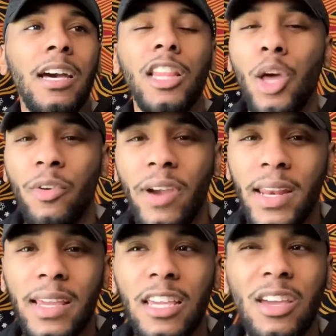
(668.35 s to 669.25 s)
a lower
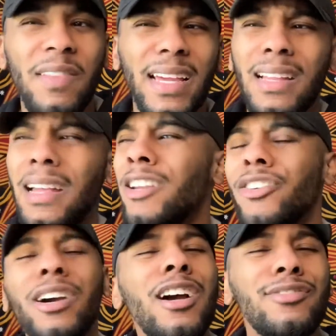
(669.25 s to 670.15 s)
rating and you have like
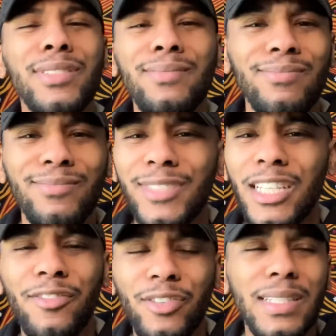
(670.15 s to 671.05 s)
under 100
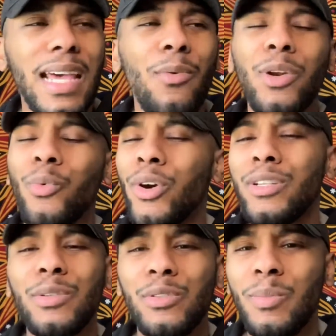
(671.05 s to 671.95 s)
deliveries, I wouldn't
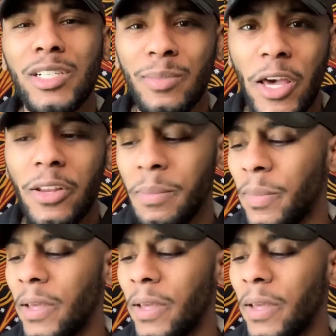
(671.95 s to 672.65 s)
worry too much about it.